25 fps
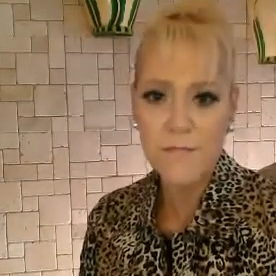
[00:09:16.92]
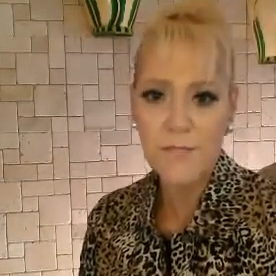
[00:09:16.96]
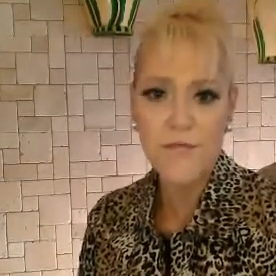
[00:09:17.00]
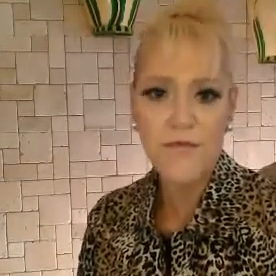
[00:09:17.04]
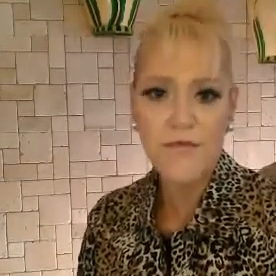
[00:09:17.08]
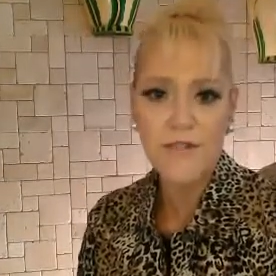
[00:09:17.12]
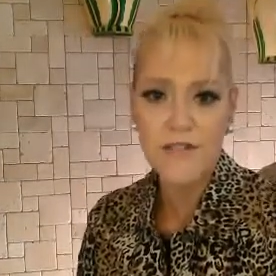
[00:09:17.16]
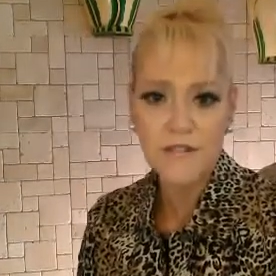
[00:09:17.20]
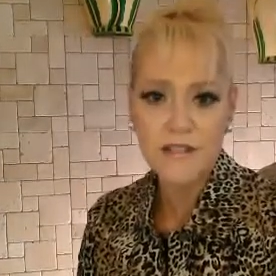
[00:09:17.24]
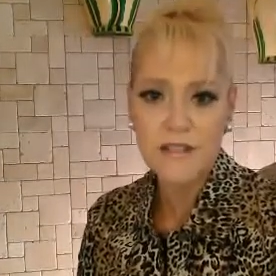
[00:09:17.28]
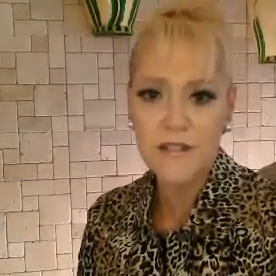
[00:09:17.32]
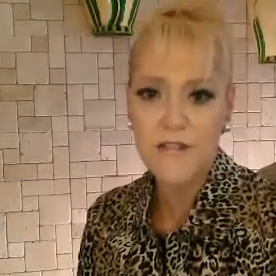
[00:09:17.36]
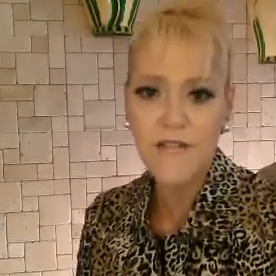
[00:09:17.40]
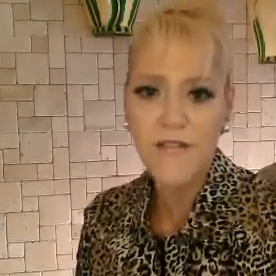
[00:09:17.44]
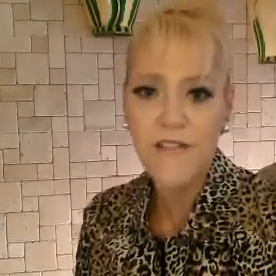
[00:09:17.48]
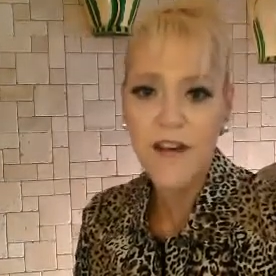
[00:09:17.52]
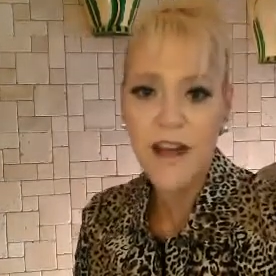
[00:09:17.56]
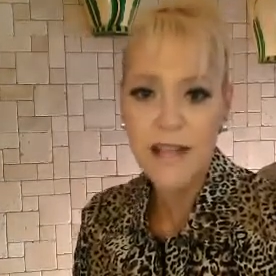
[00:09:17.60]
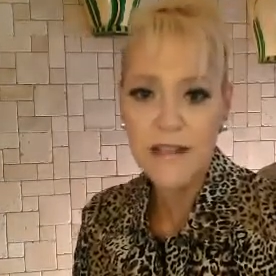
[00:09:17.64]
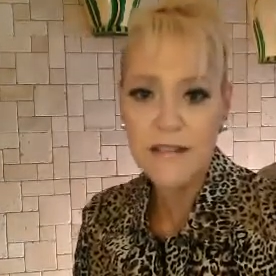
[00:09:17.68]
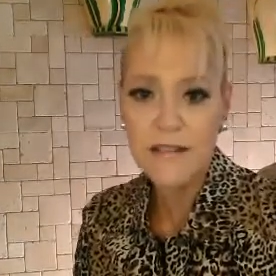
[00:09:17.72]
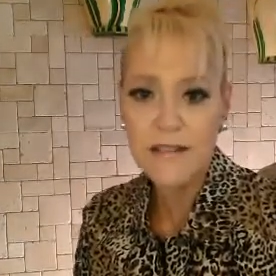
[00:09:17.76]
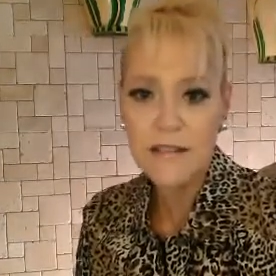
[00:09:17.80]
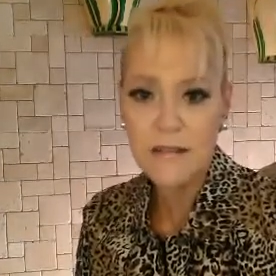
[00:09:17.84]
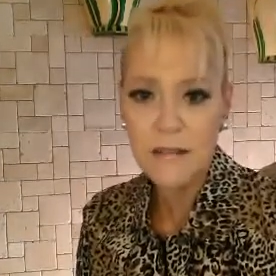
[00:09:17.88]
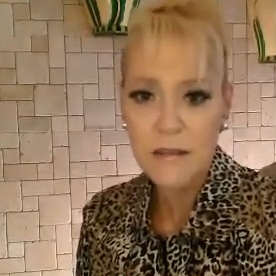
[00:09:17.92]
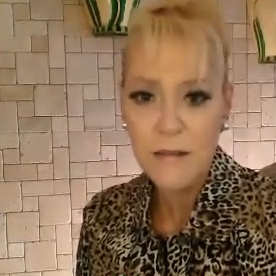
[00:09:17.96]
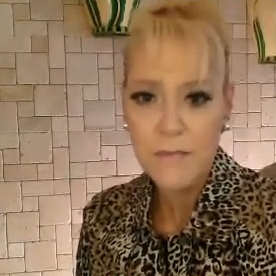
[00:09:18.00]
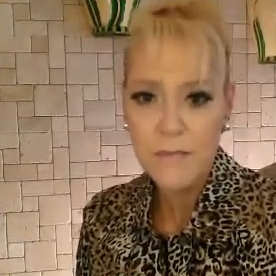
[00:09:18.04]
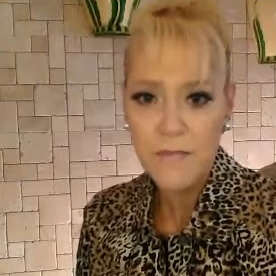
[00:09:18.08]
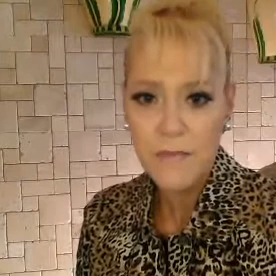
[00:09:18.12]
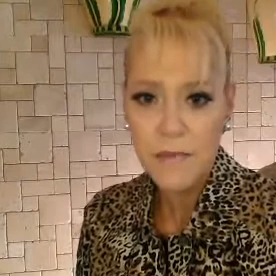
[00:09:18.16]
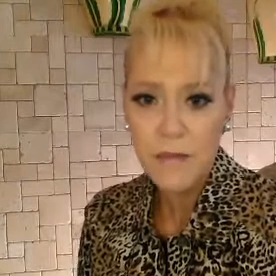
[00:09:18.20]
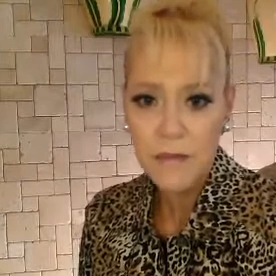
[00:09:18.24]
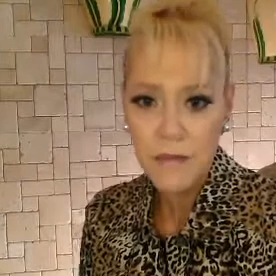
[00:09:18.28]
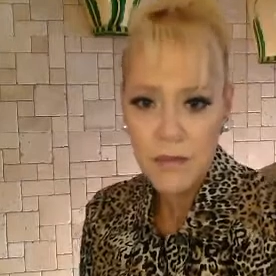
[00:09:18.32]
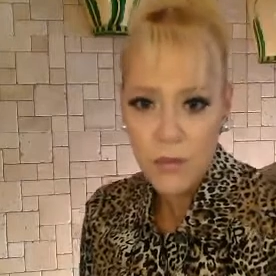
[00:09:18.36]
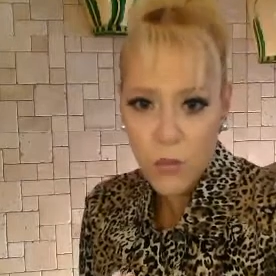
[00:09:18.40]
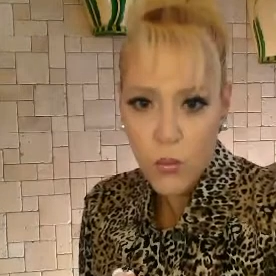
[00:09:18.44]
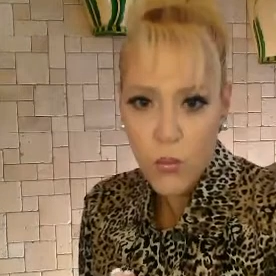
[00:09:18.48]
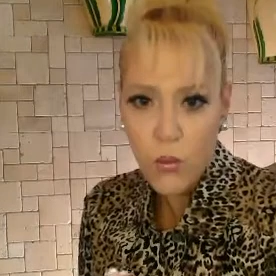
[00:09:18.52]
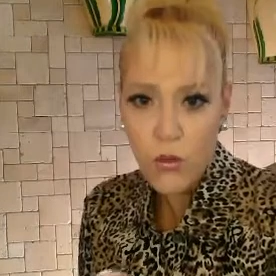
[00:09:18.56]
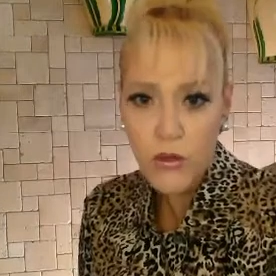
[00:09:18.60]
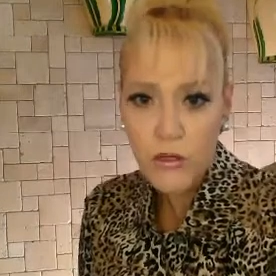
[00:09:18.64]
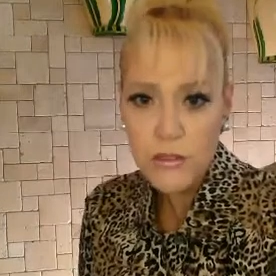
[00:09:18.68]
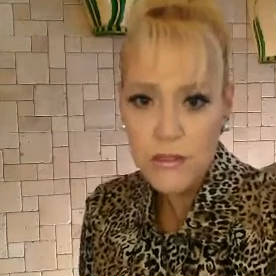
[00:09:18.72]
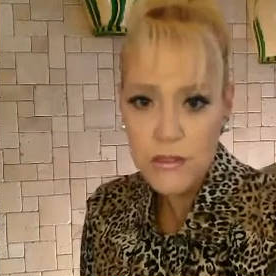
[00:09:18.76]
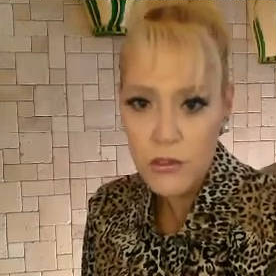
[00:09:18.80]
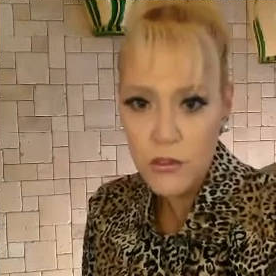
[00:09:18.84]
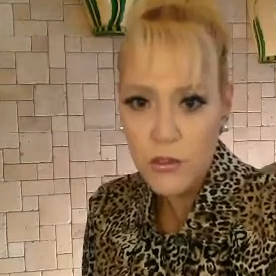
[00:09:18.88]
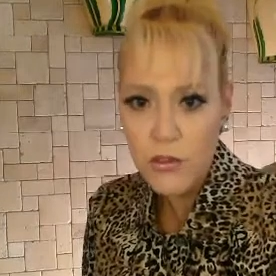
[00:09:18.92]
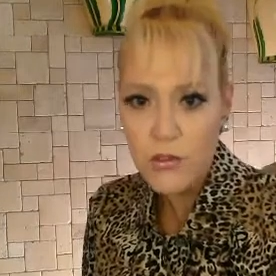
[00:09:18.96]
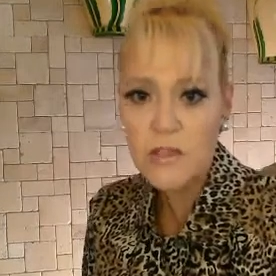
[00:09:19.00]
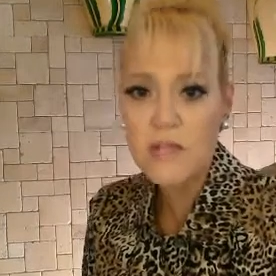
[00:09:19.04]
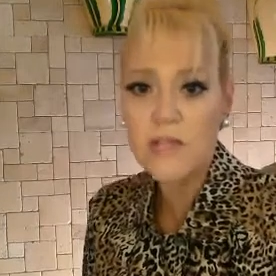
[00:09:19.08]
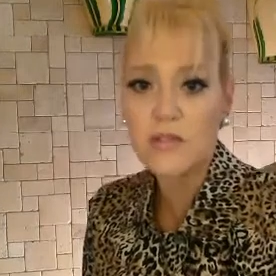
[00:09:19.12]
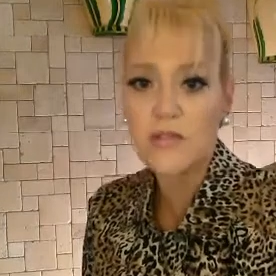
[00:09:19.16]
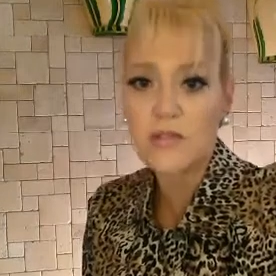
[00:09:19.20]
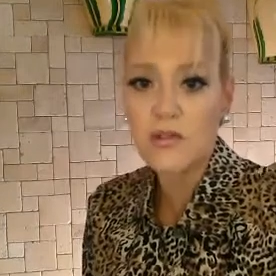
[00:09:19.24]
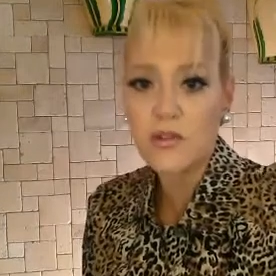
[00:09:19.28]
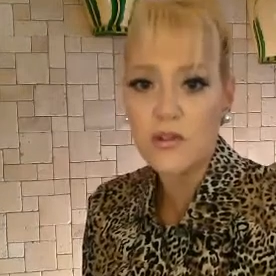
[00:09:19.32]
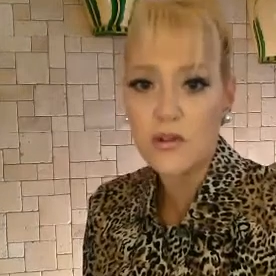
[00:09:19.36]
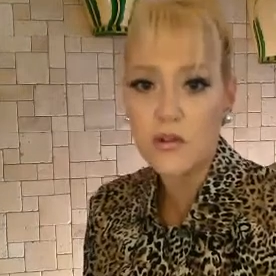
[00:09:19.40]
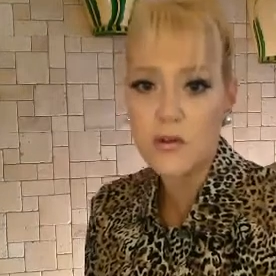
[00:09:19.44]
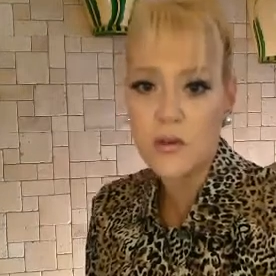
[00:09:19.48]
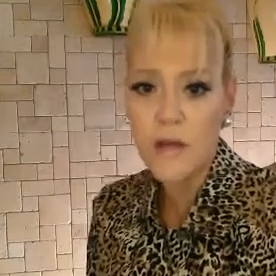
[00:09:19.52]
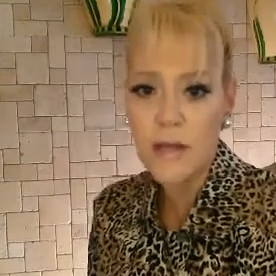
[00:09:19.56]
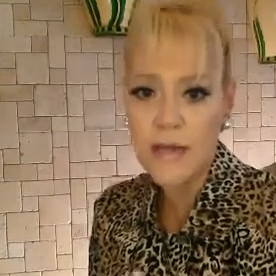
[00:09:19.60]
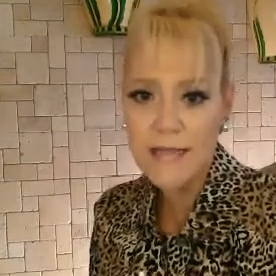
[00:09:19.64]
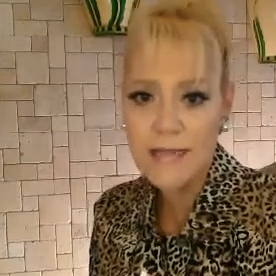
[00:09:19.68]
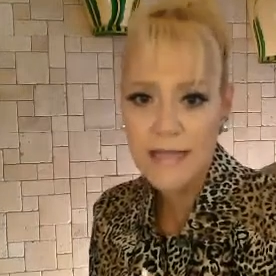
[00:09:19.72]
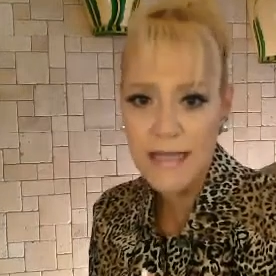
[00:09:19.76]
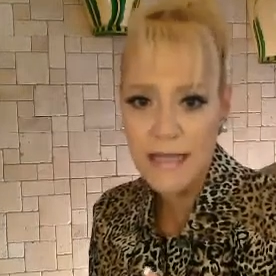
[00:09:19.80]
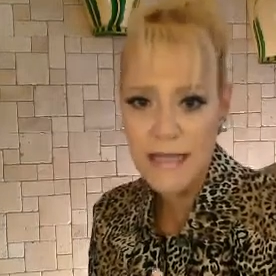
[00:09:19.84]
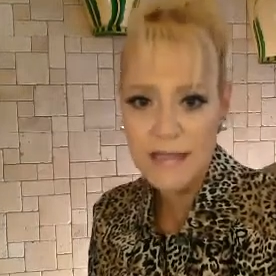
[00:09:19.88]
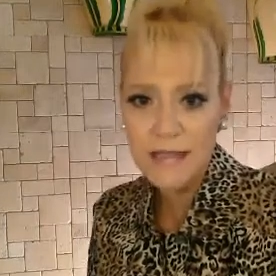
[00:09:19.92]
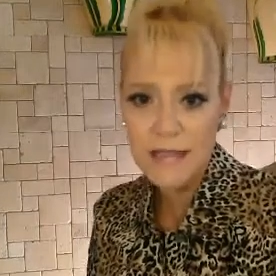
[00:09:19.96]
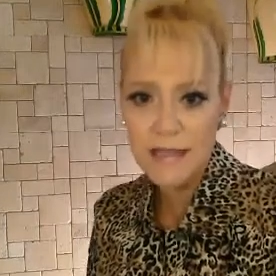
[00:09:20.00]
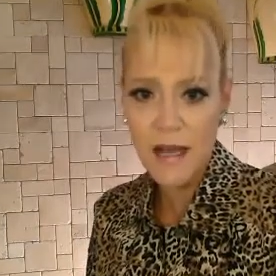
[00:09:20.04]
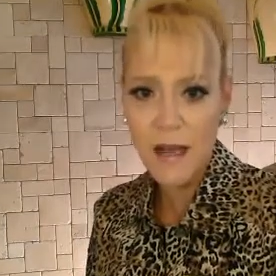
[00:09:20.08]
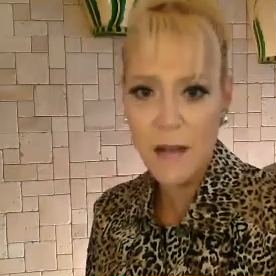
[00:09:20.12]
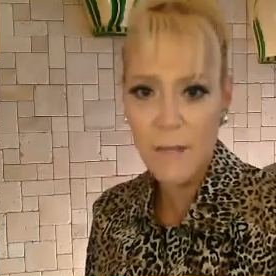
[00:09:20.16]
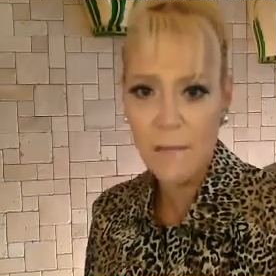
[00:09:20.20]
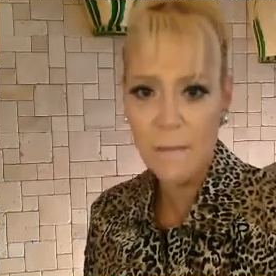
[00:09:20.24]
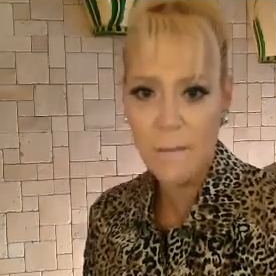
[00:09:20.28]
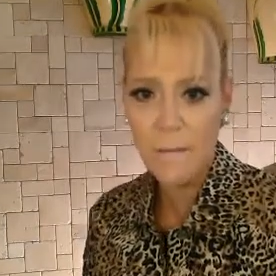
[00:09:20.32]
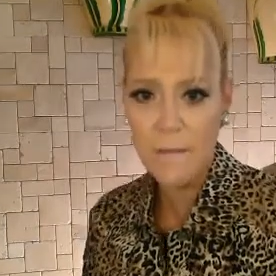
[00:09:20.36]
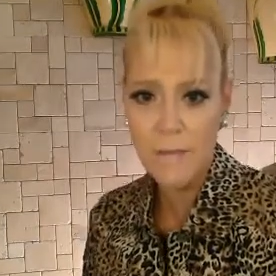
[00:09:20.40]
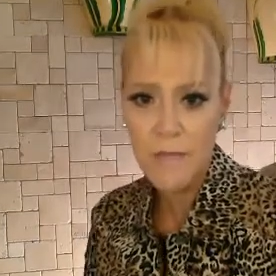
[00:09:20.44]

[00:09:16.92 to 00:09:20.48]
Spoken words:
to fight. The word used in the Torah is like dumb,